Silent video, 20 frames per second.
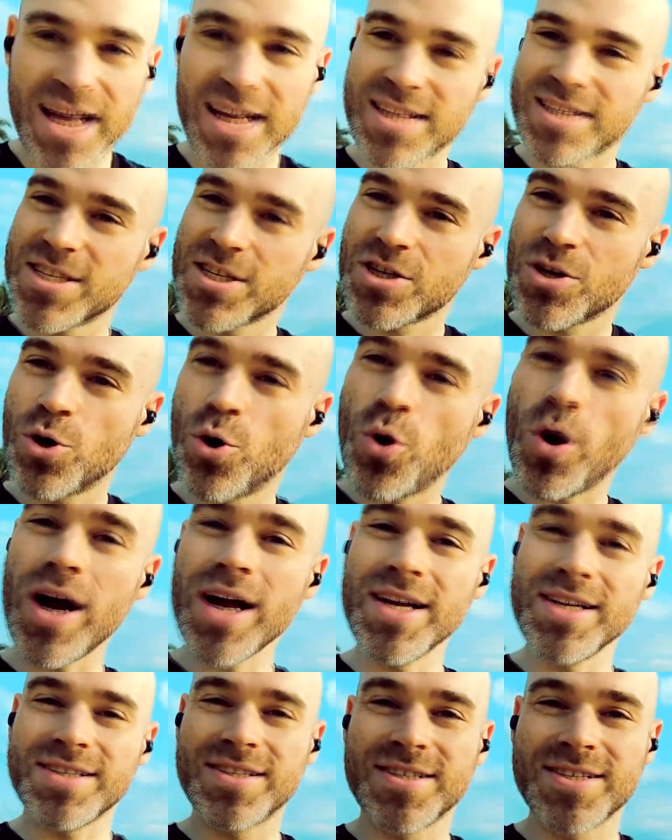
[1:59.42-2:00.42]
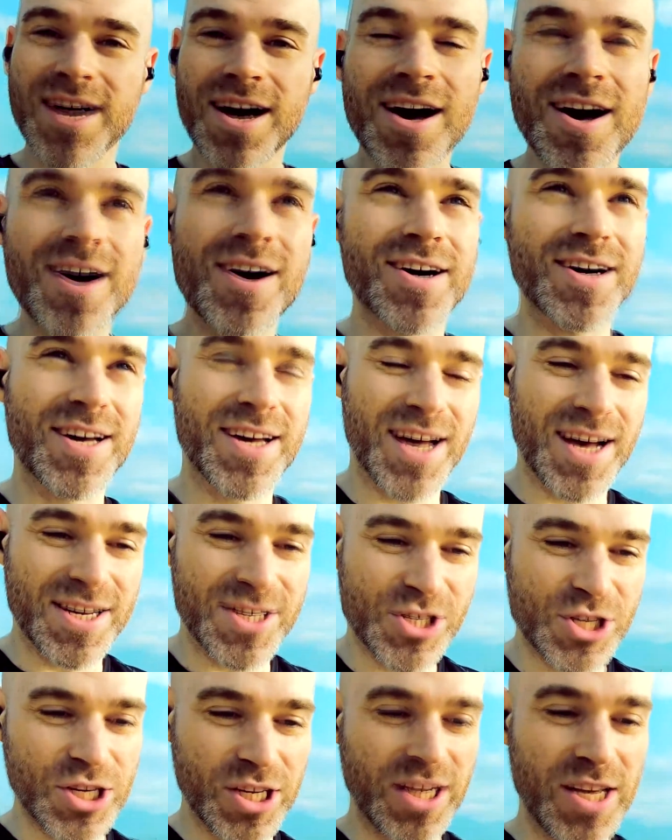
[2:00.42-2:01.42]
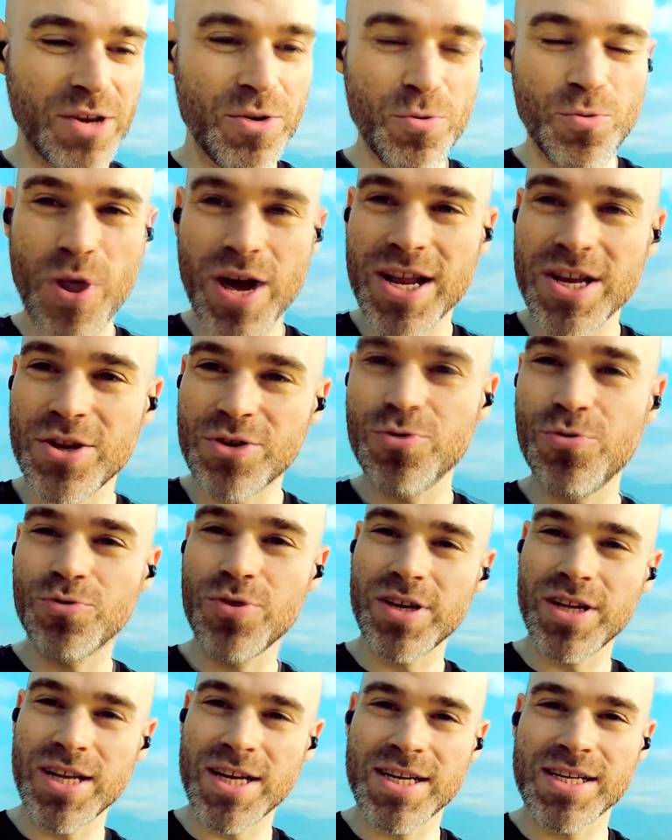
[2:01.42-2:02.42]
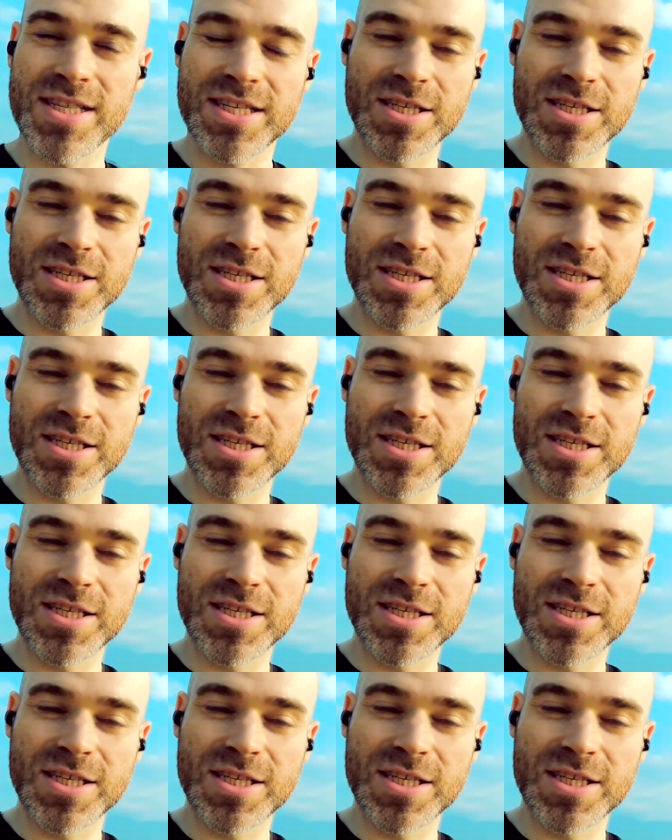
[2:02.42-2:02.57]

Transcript: it's quite dark actually when you really